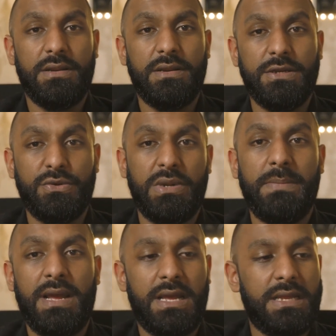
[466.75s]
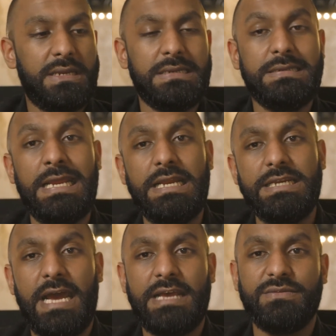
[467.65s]
my daily
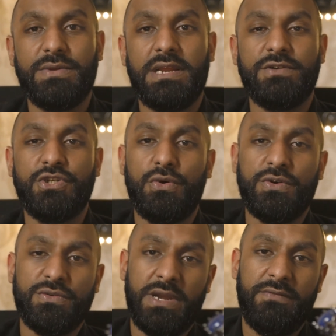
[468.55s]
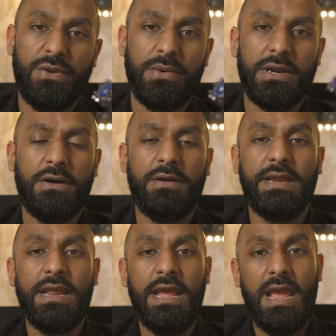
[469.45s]
tasks, whatever, chores, whatever you want to call
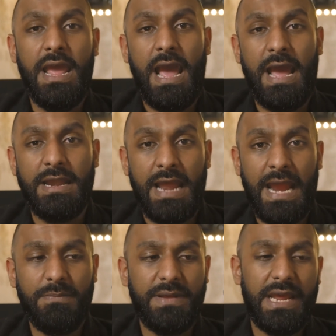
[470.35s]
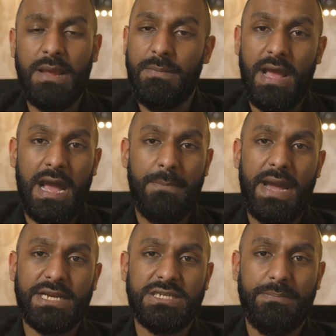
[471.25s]
it, at 9 p.m. I
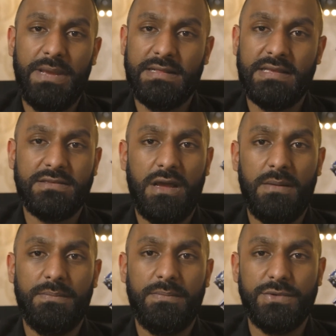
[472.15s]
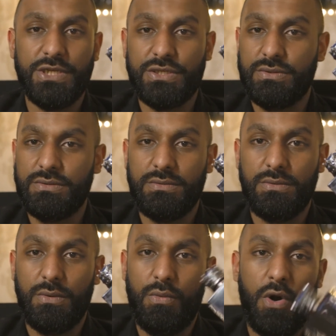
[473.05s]
managed to pick this up, just
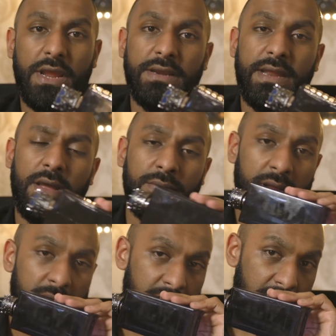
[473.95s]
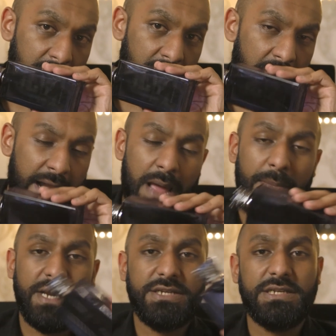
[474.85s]
walking down, and I
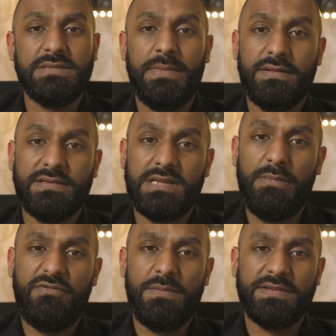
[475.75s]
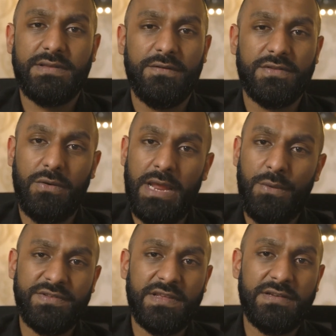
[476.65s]
managed to smell this coming from myself. So it
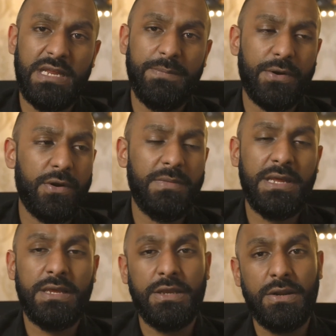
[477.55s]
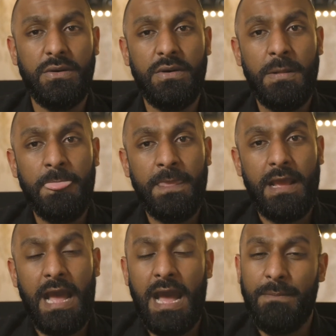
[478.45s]
was a sleeper on me, you know.
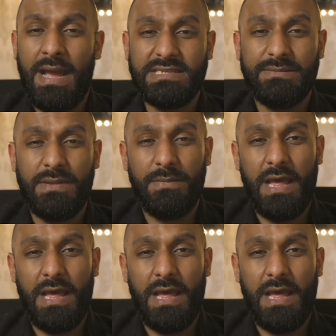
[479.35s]
Maximum, I